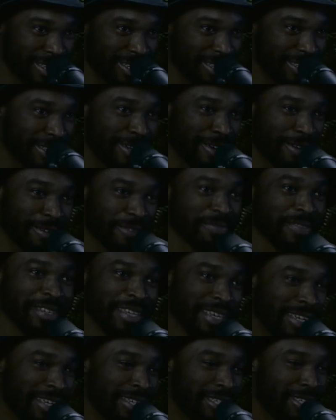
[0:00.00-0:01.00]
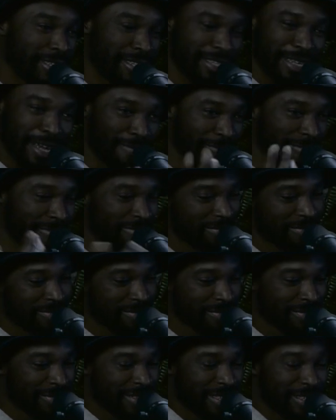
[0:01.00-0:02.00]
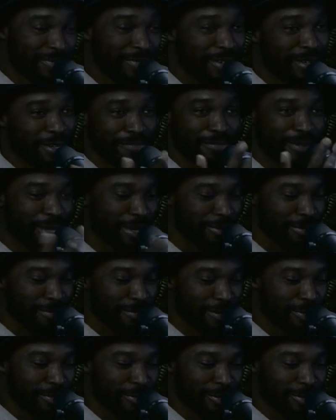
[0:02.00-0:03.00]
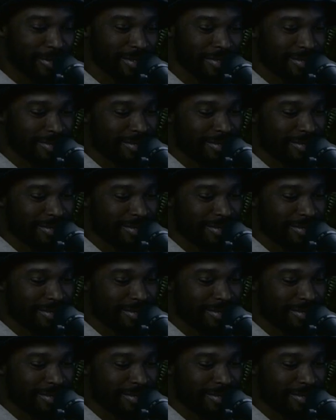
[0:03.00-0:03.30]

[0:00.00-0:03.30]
You know, it's just like, it's fun to play with people's